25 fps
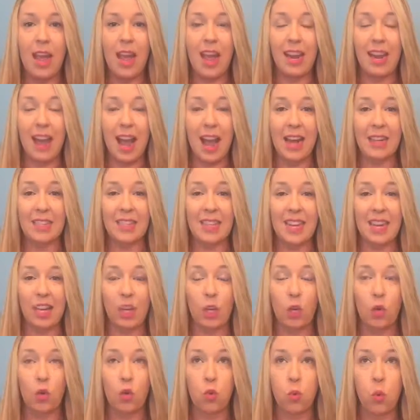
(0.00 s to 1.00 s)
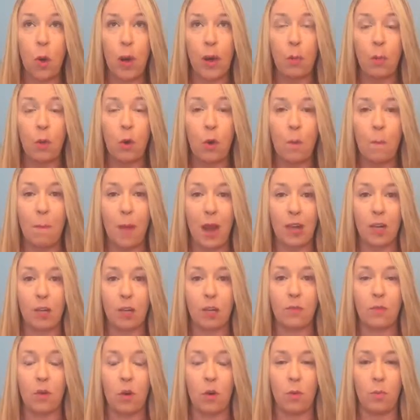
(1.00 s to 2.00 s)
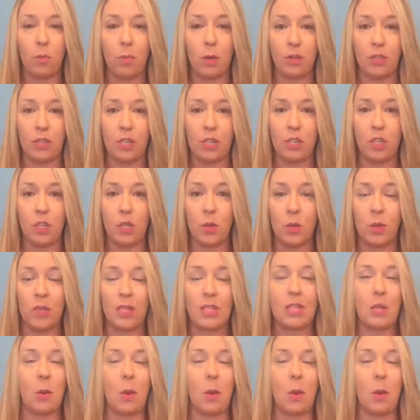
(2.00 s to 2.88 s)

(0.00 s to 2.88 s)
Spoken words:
and it has an incredible microphone built into it.